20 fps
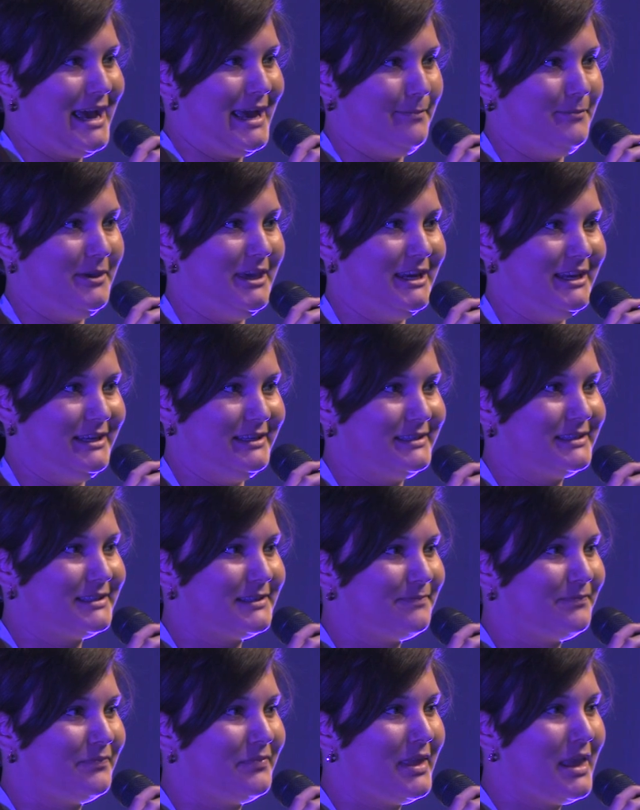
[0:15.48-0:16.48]

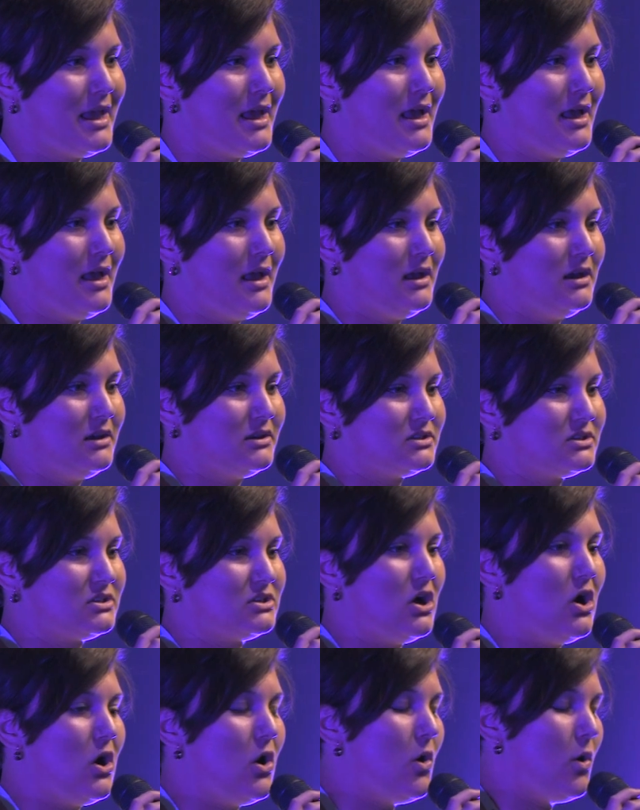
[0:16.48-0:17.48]
diabetes.
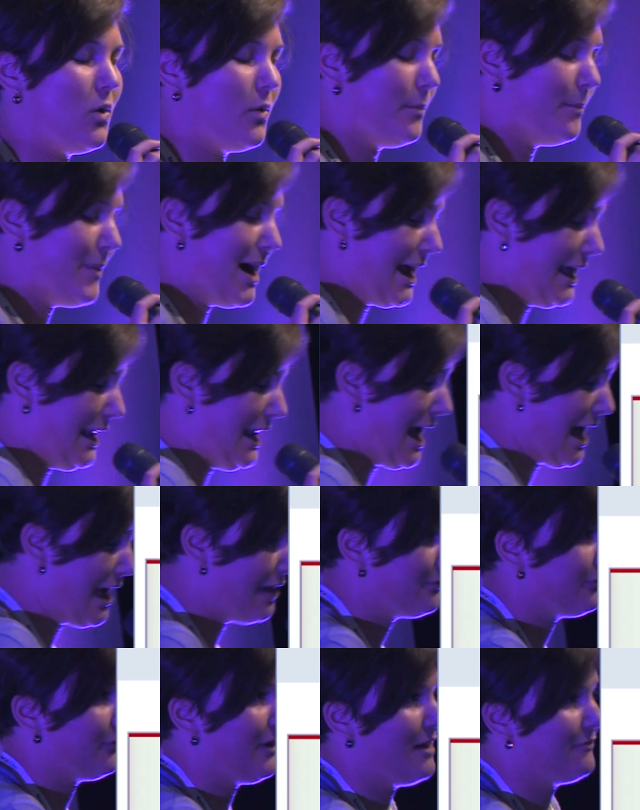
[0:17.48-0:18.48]
So my
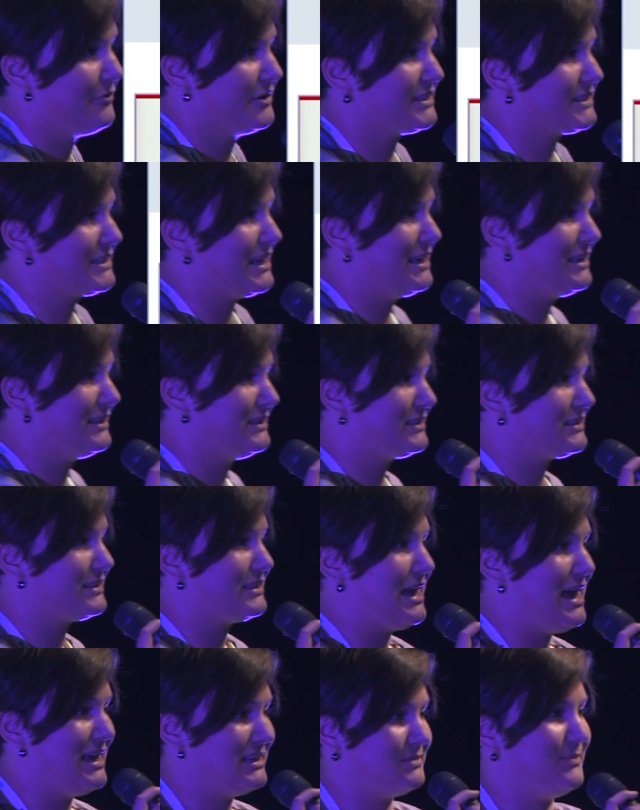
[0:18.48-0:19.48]
life ever
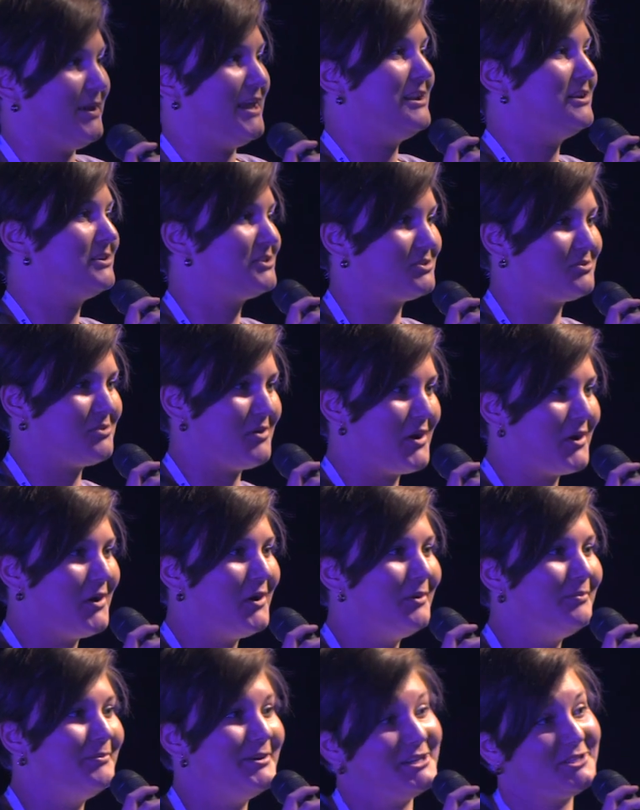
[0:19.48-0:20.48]
since has been a
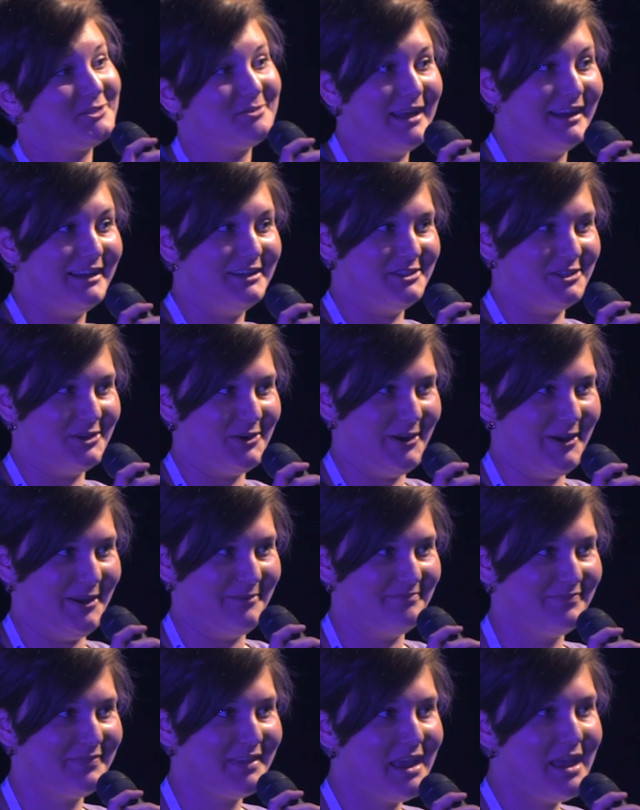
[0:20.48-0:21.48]
struggle, but as well a
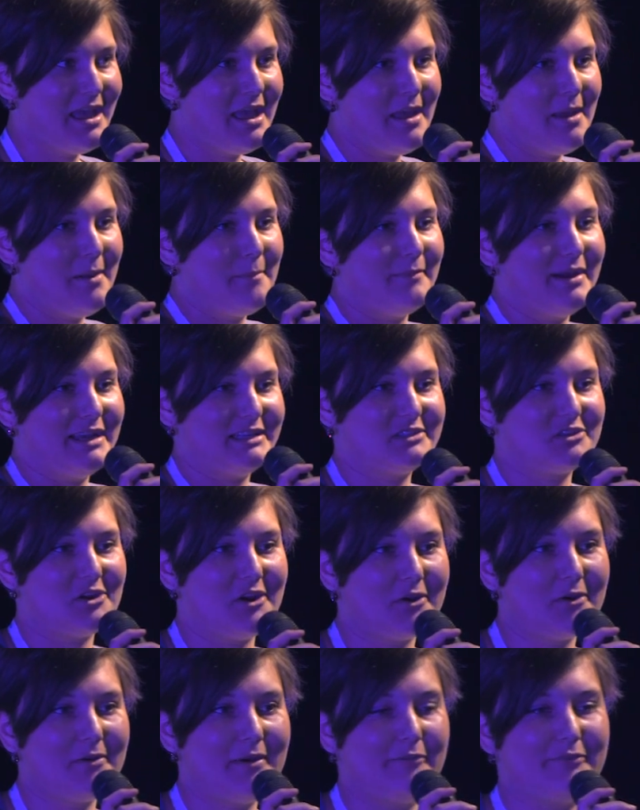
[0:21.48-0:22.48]
joy. My
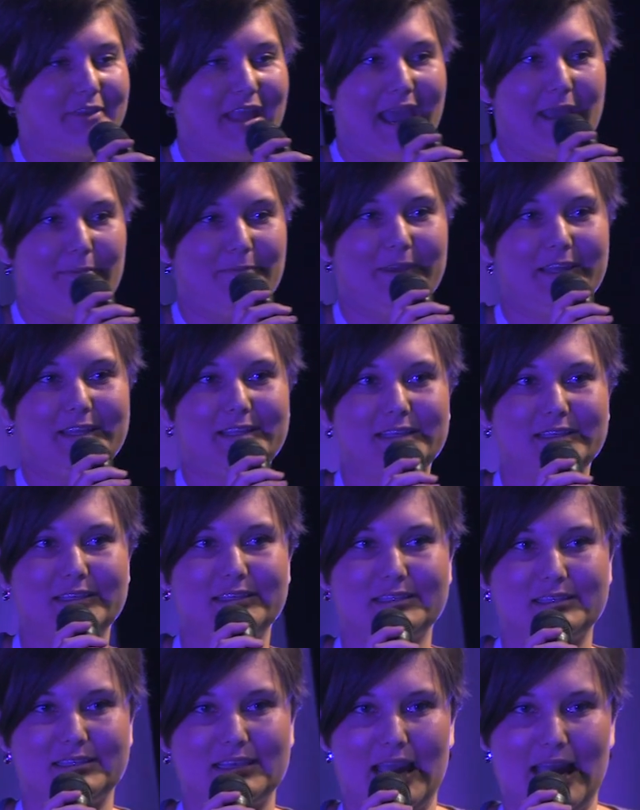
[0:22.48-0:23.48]
struggle with
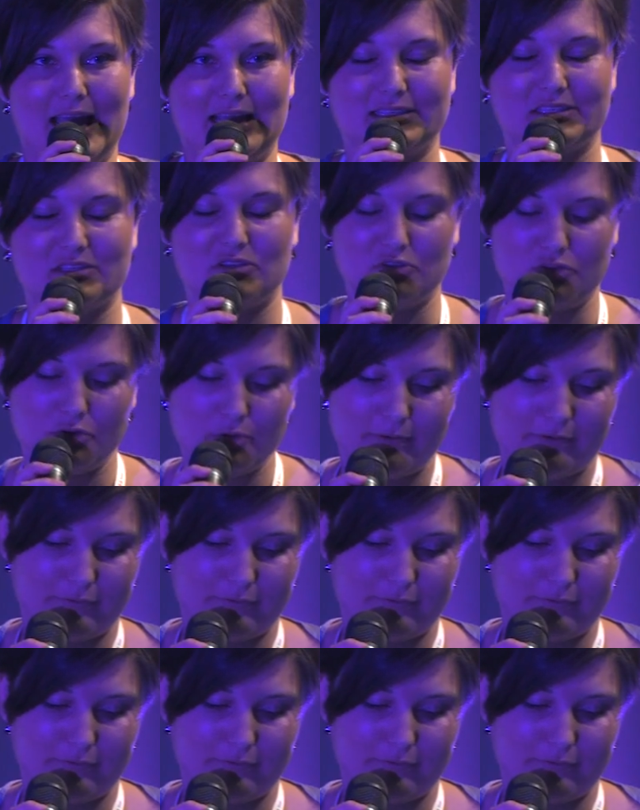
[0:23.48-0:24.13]
diabetes has to do